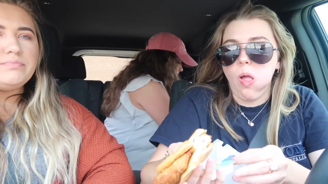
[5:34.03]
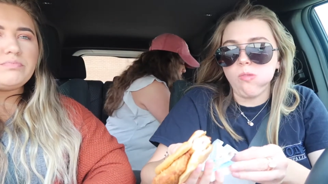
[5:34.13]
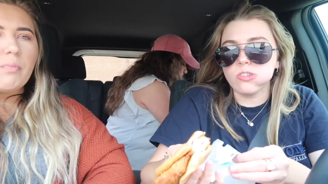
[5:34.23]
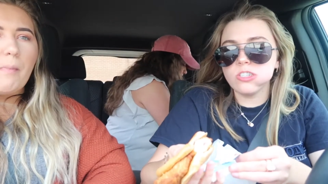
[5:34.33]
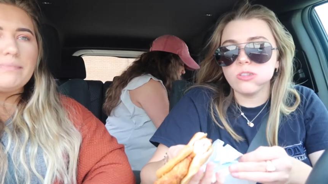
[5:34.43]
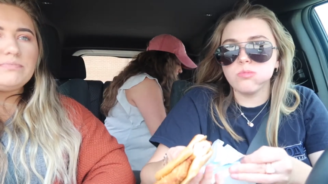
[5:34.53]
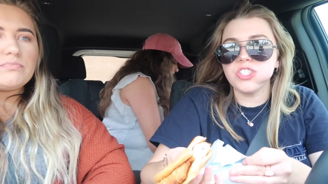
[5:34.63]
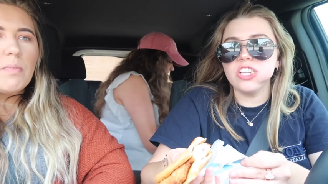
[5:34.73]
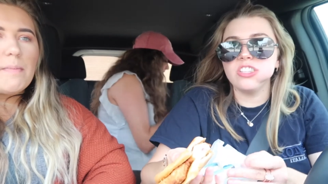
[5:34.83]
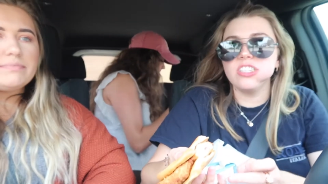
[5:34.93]
Speaker 1: I'm just
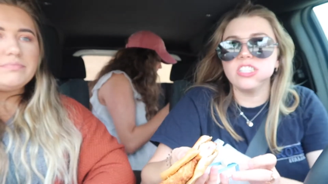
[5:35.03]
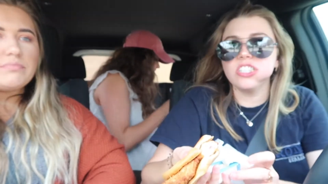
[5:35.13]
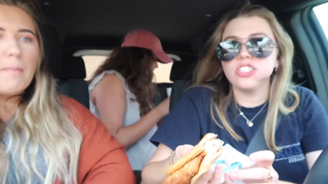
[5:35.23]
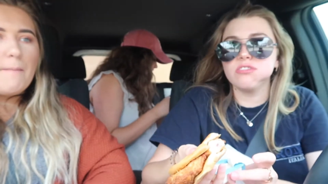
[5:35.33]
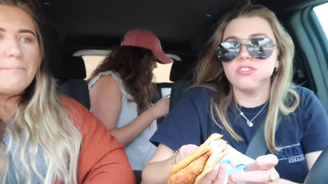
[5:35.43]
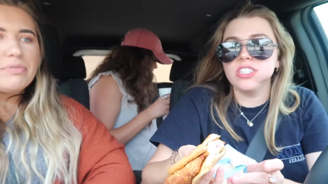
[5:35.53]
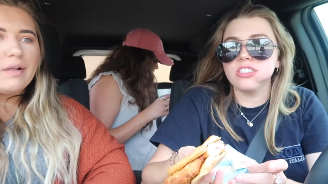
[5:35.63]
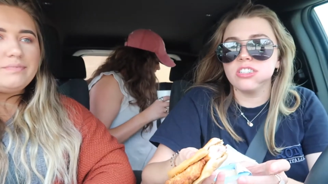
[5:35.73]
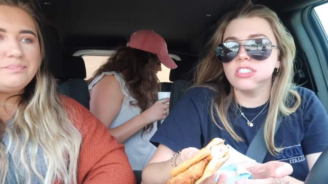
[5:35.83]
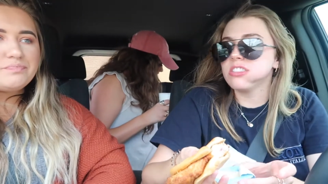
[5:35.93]
upset they didn't get Chick-fil-A
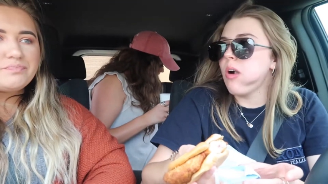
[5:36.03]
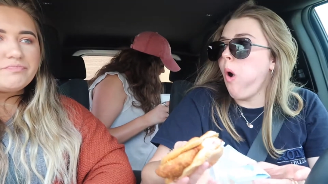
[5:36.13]
sauce.